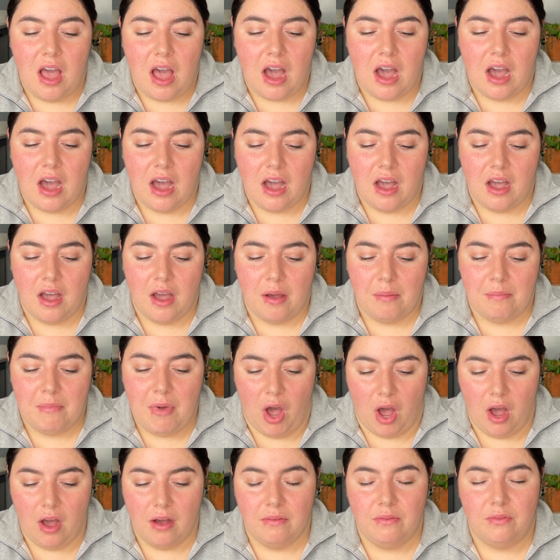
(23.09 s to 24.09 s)

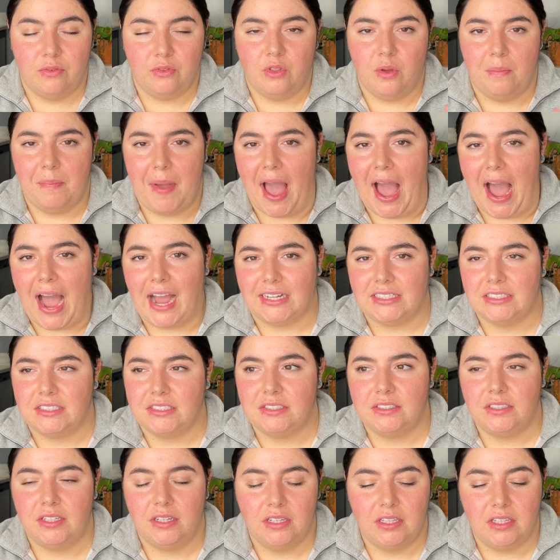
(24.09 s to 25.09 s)
of the
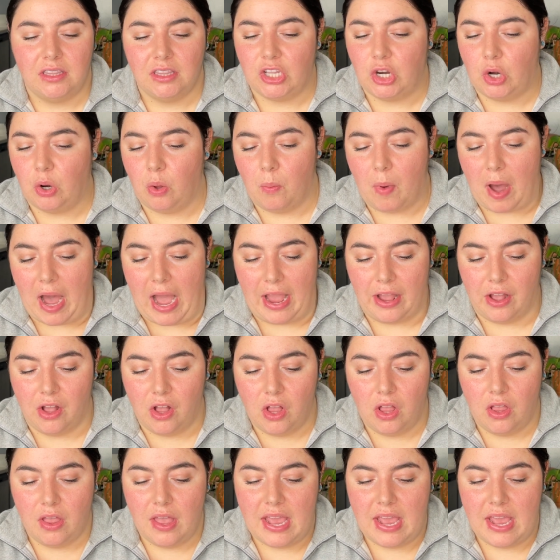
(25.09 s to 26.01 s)
past little while.